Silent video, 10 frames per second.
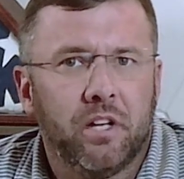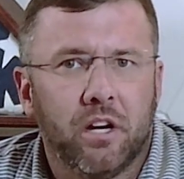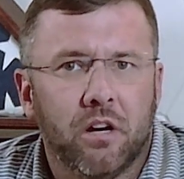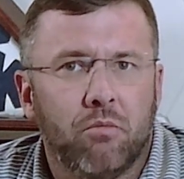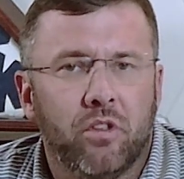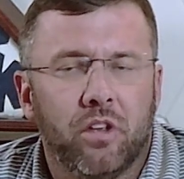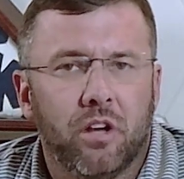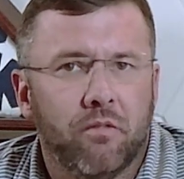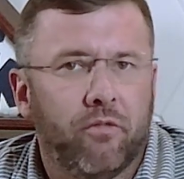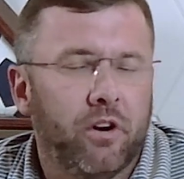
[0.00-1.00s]
come with an
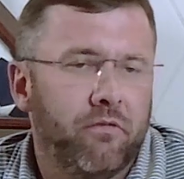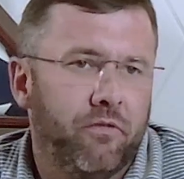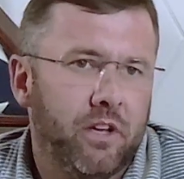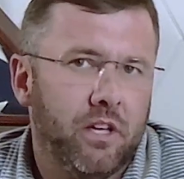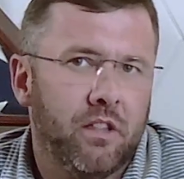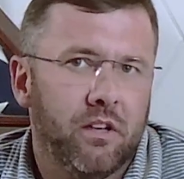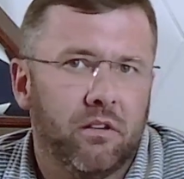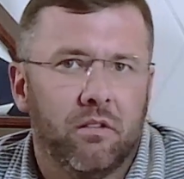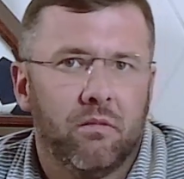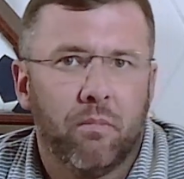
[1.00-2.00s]
upfront fee that
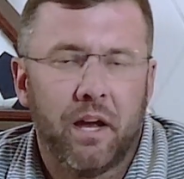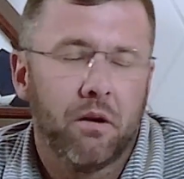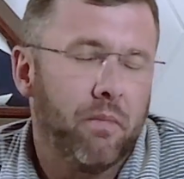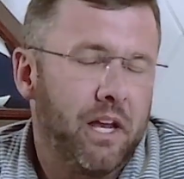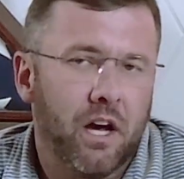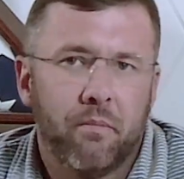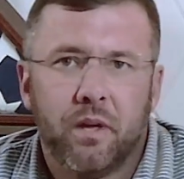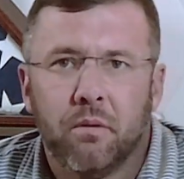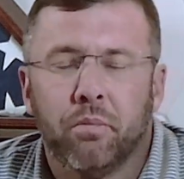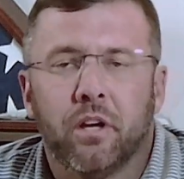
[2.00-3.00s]
may or may not
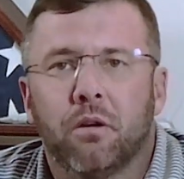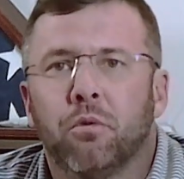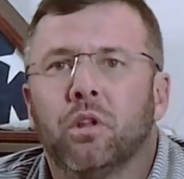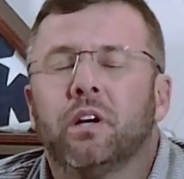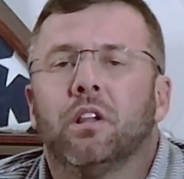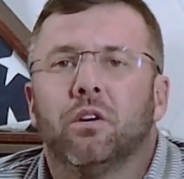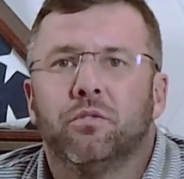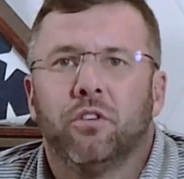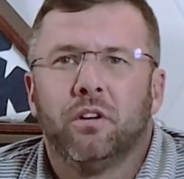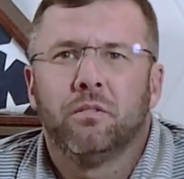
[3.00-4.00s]
be applicable at
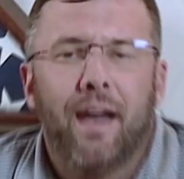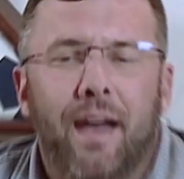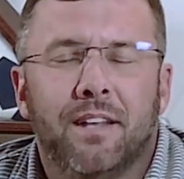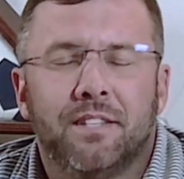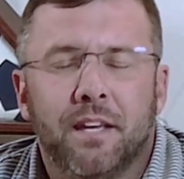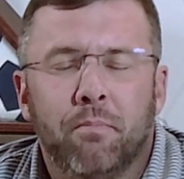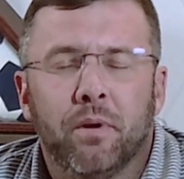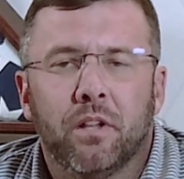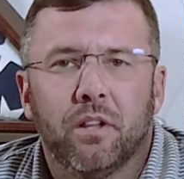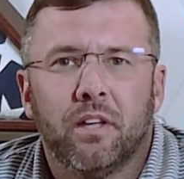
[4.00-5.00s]
closing, and
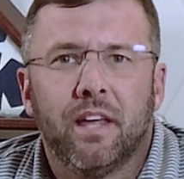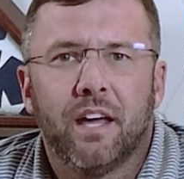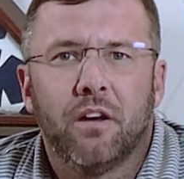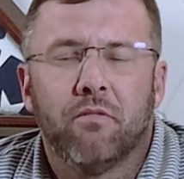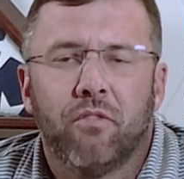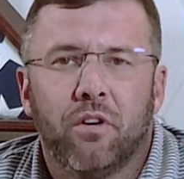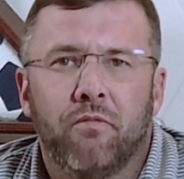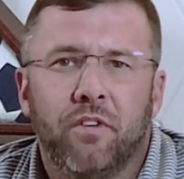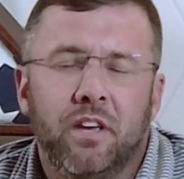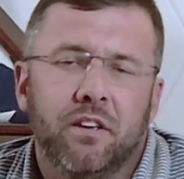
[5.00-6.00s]
typically that upfront
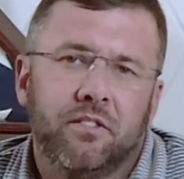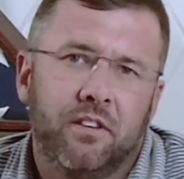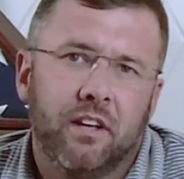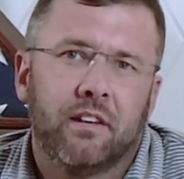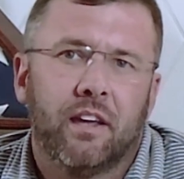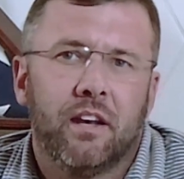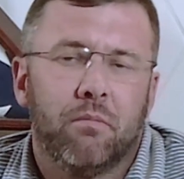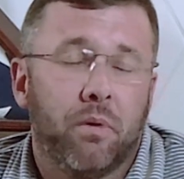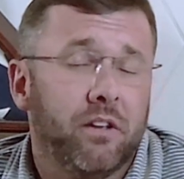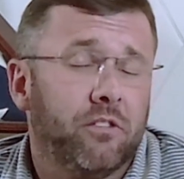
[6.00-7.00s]
fee is dictated
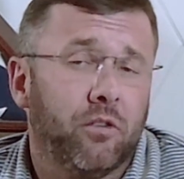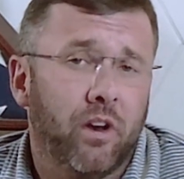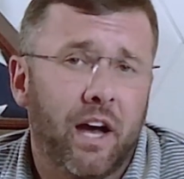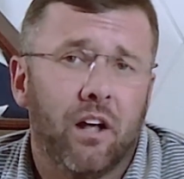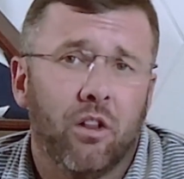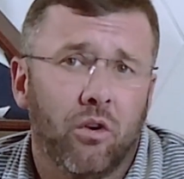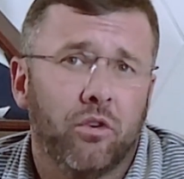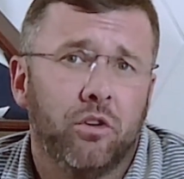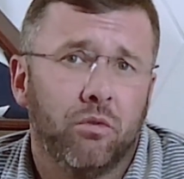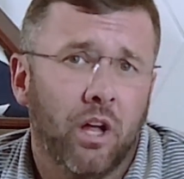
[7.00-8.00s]
based on how long
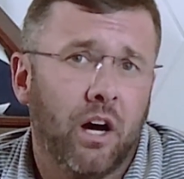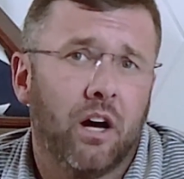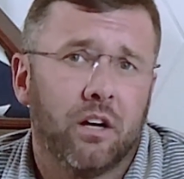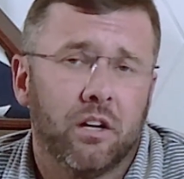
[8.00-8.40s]
you lock.